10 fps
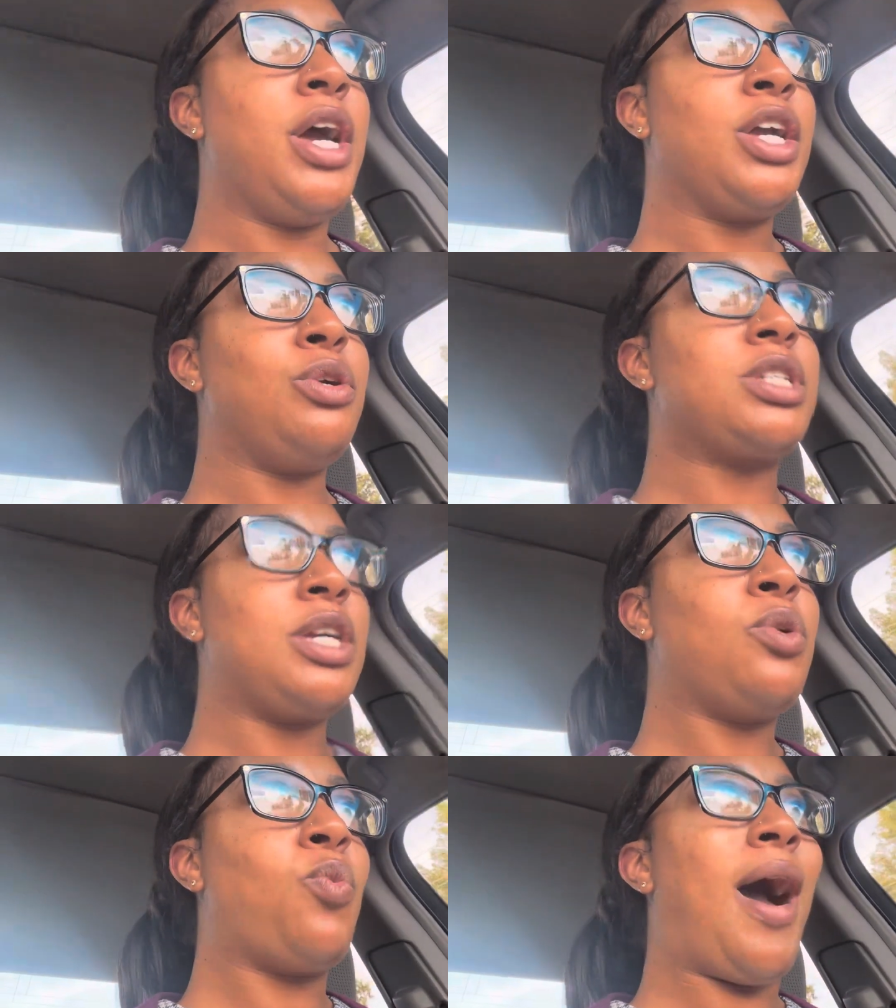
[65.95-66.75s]
You
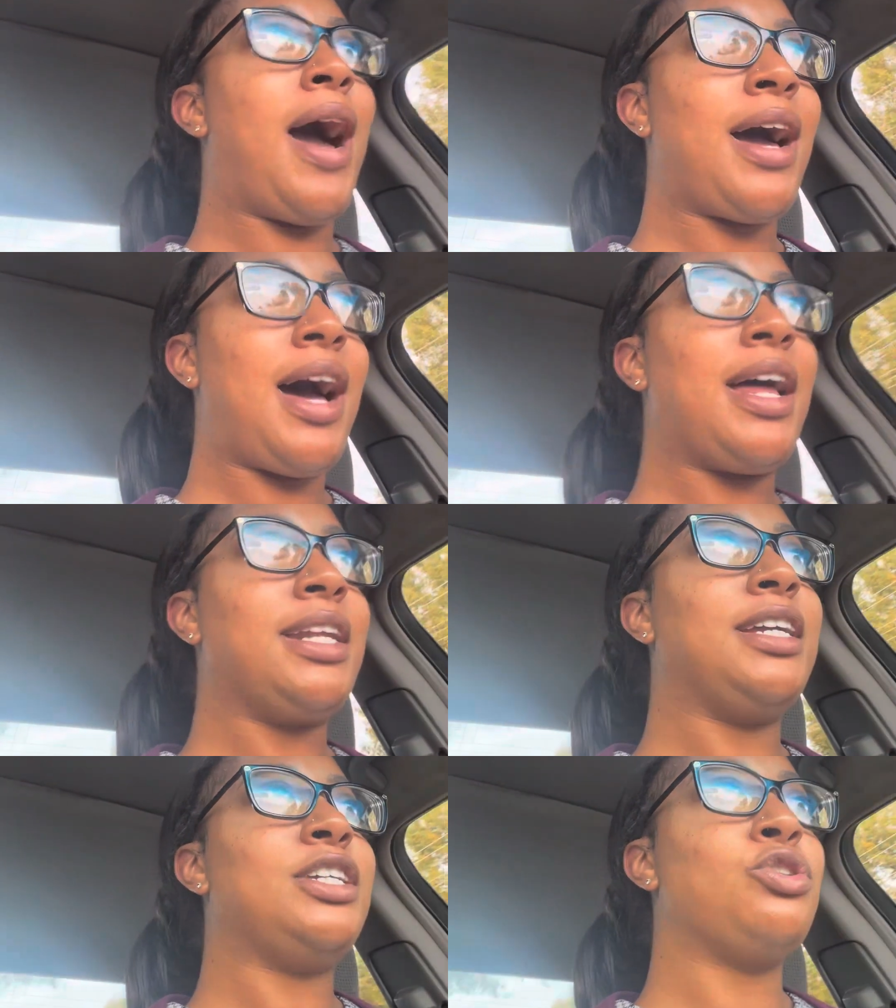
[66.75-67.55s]
see why I
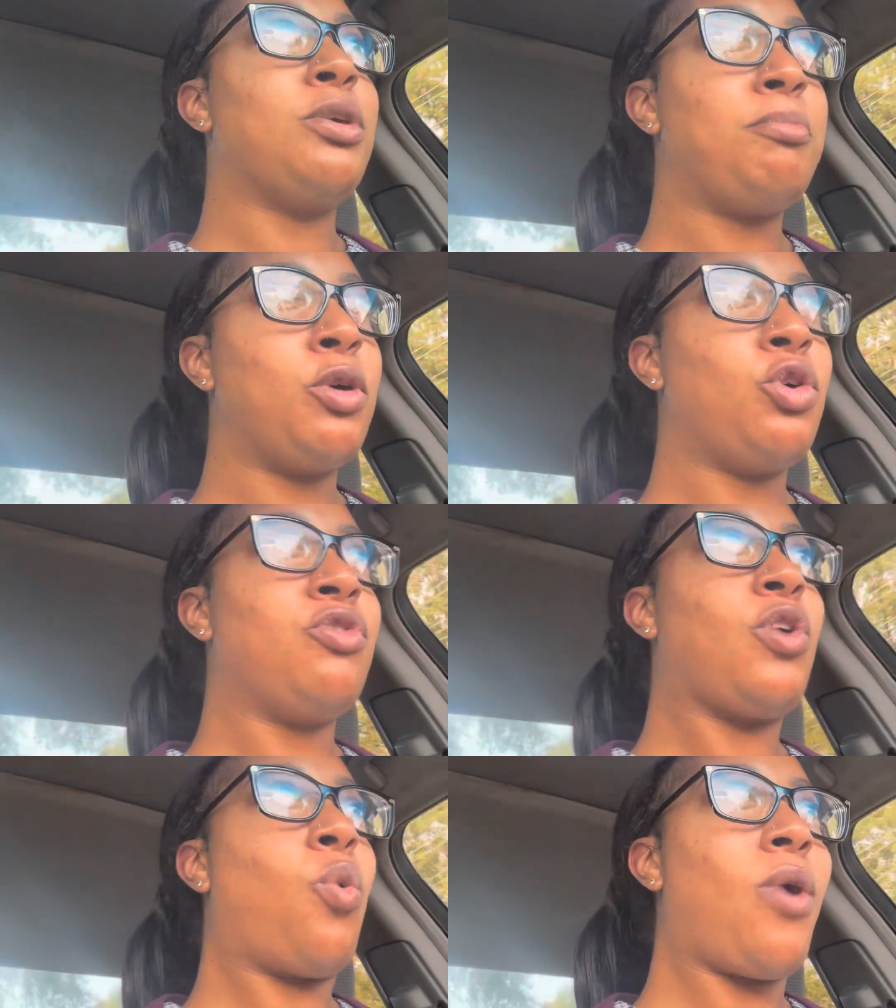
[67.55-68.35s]
needed you to
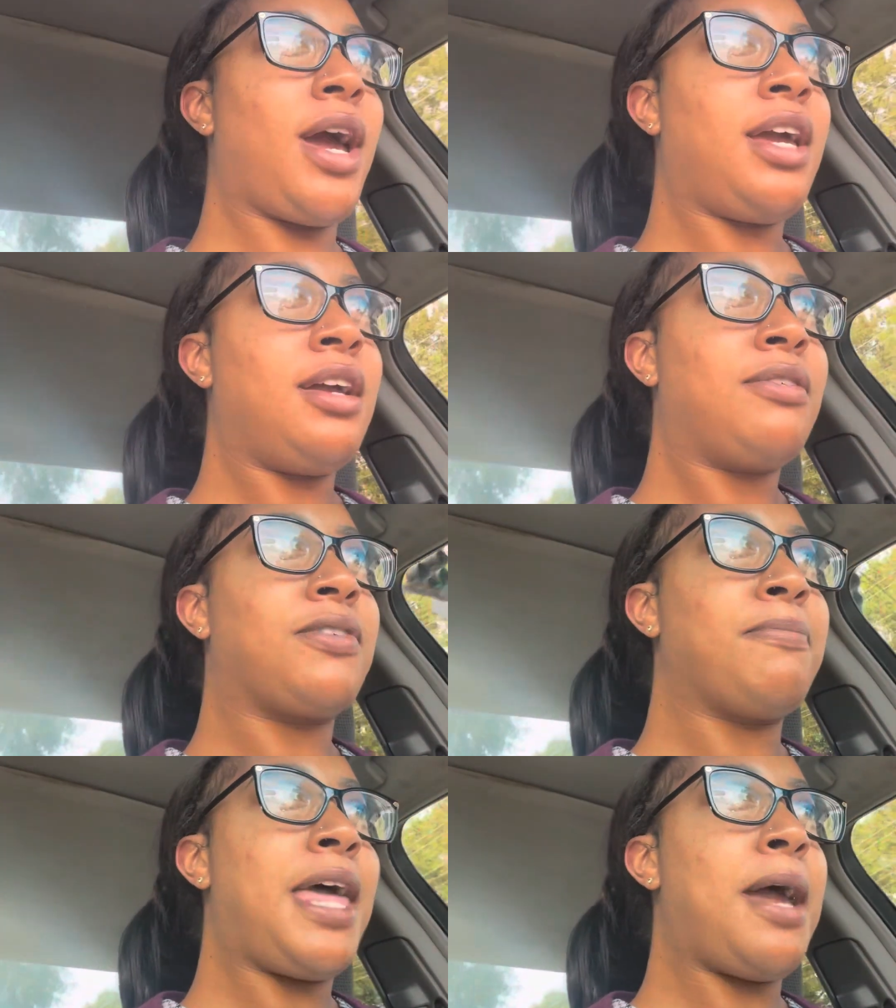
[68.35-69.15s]
move away
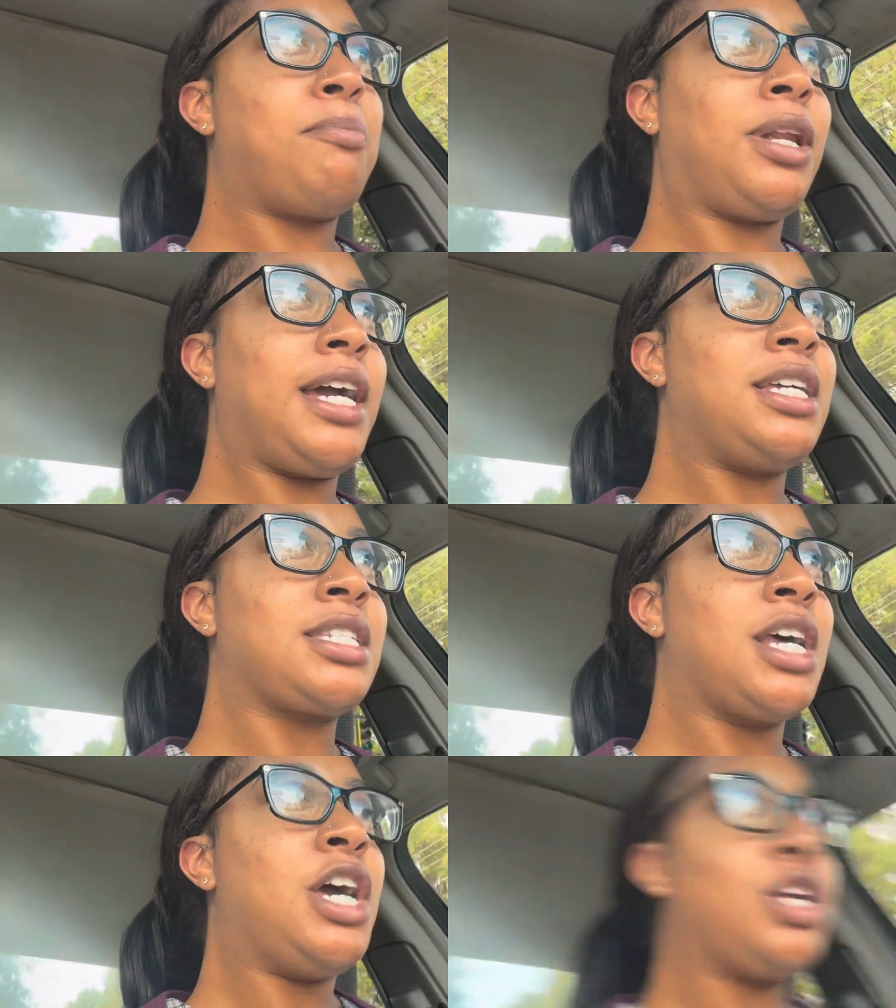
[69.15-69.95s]
from that
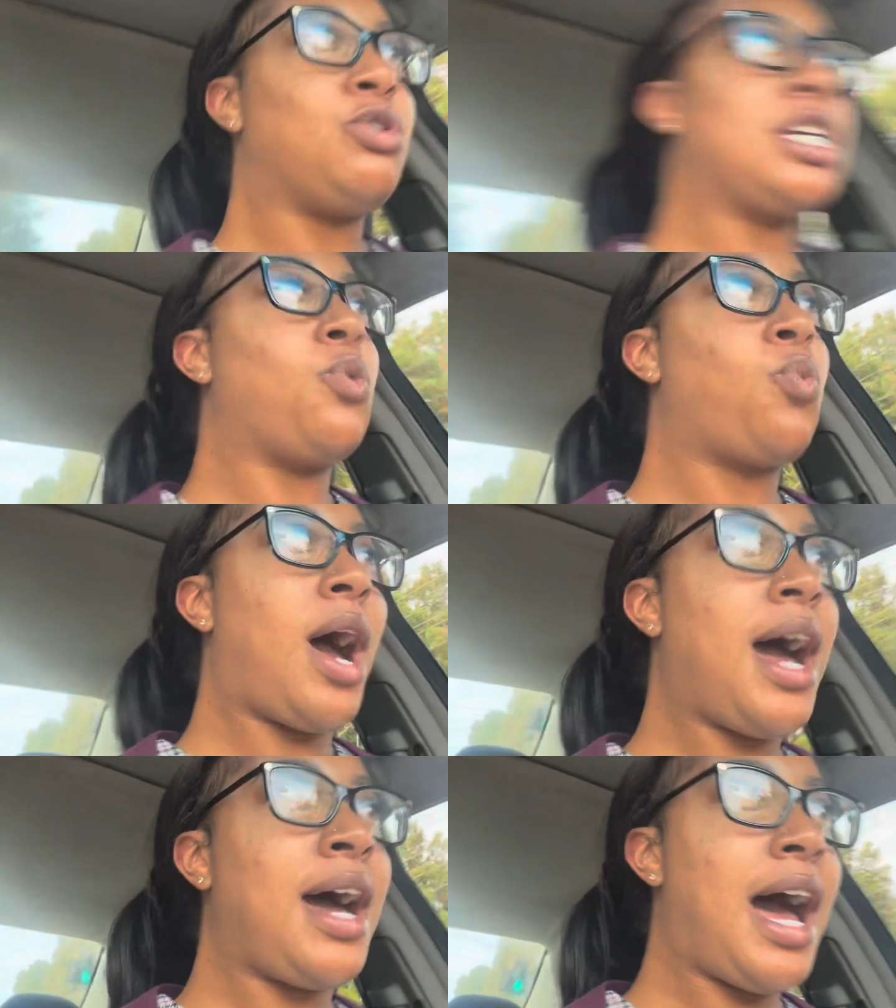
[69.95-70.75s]
place. You see
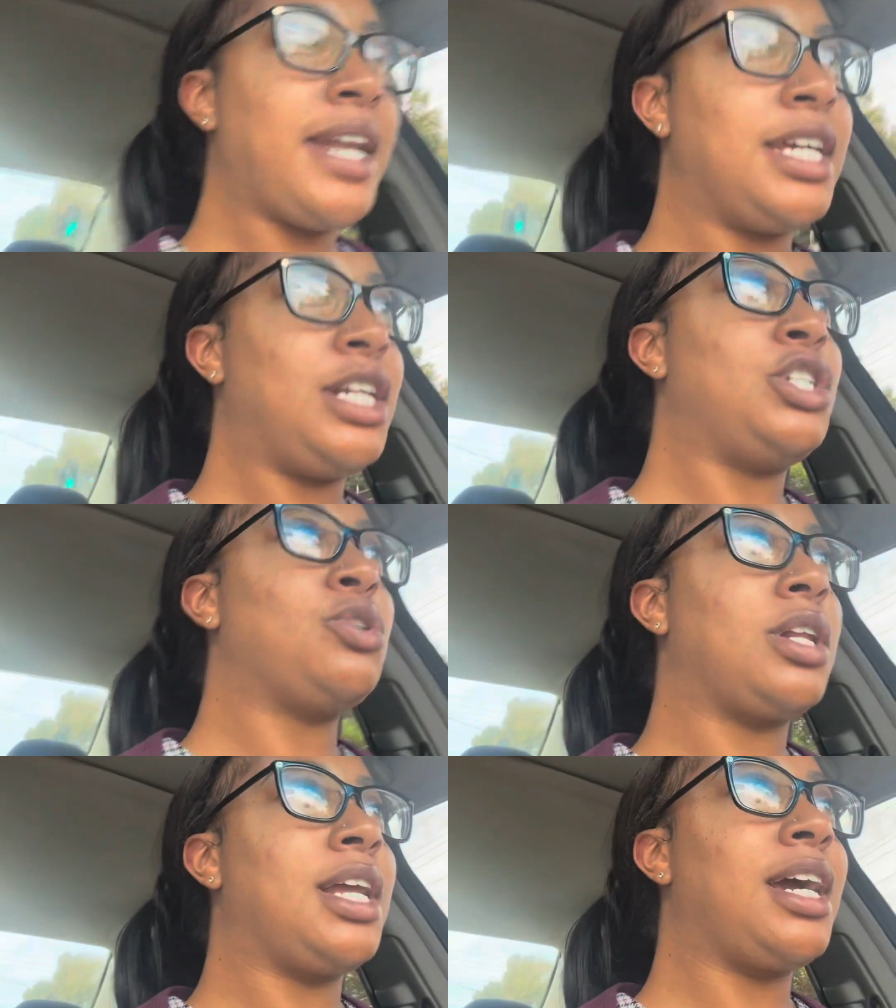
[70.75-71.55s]
why I needed you
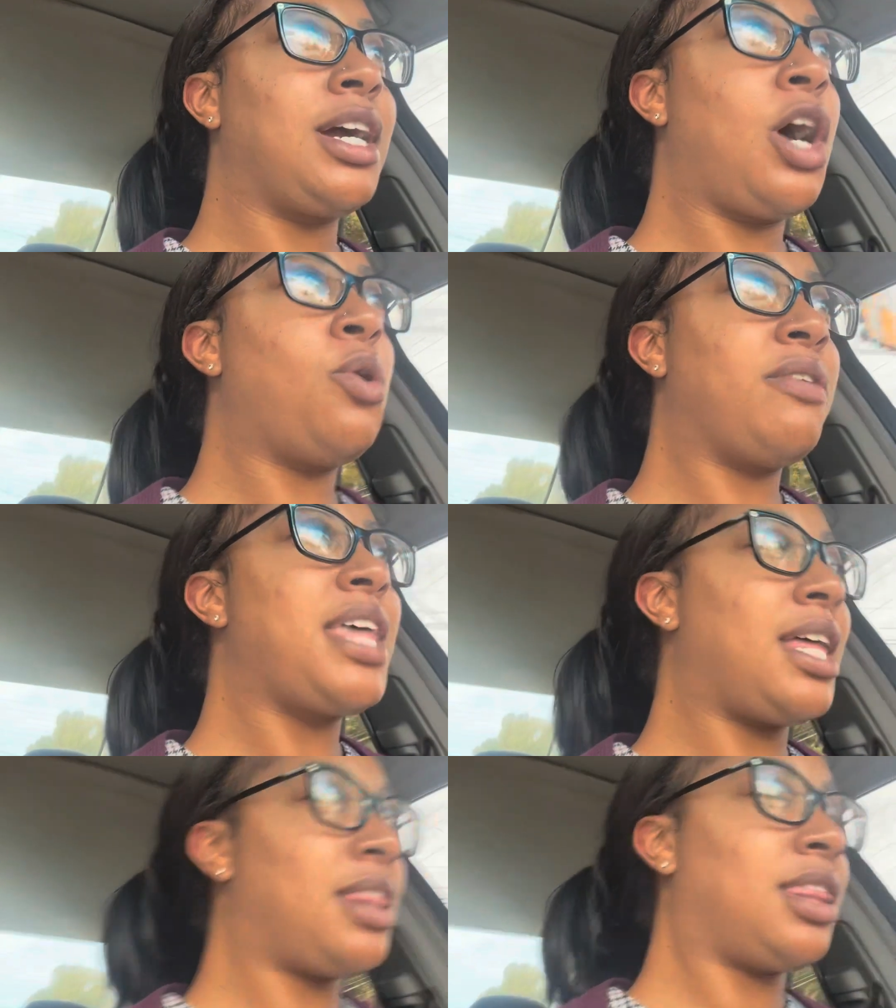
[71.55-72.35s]
to let go of
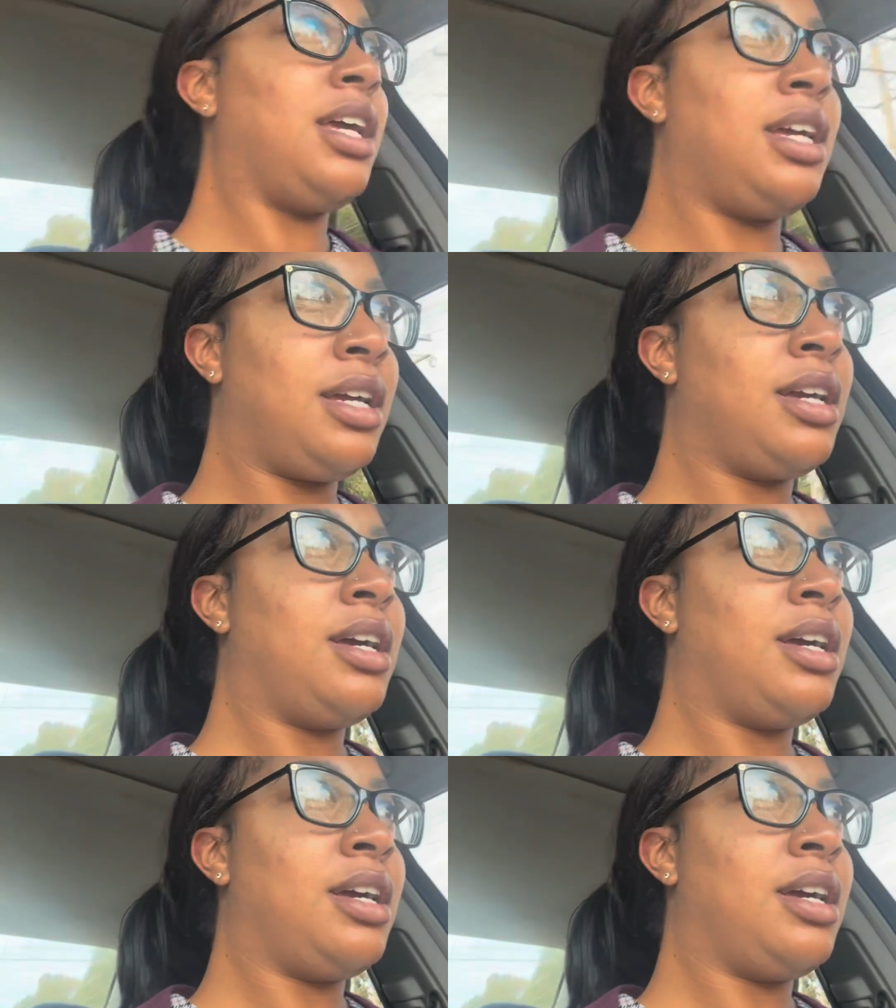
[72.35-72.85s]
that thing.